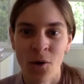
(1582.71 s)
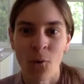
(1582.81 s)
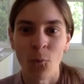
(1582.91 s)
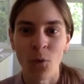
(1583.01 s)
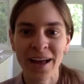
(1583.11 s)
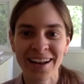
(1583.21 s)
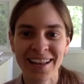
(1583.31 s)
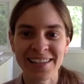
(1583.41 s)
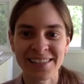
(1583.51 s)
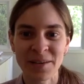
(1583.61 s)
What
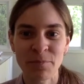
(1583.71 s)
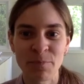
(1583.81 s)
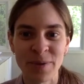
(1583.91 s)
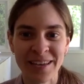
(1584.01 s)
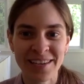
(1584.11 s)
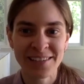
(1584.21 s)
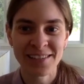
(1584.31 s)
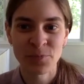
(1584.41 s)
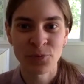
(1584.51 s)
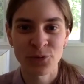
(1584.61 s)
is the biggest
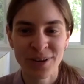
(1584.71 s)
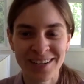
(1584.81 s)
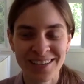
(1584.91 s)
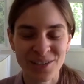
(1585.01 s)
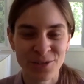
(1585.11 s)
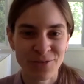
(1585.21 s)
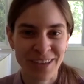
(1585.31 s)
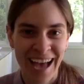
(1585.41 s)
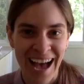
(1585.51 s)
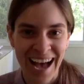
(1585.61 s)
print you've
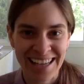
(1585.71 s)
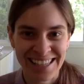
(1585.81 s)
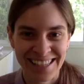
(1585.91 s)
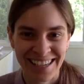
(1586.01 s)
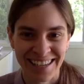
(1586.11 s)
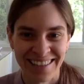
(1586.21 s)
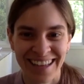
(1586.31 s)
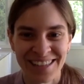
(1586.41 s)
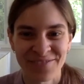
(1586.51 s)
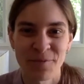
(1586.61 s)
casted? And
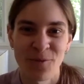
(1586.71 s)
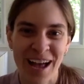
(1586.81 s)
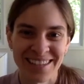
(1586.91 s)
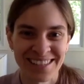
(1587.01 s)
that's from Wes.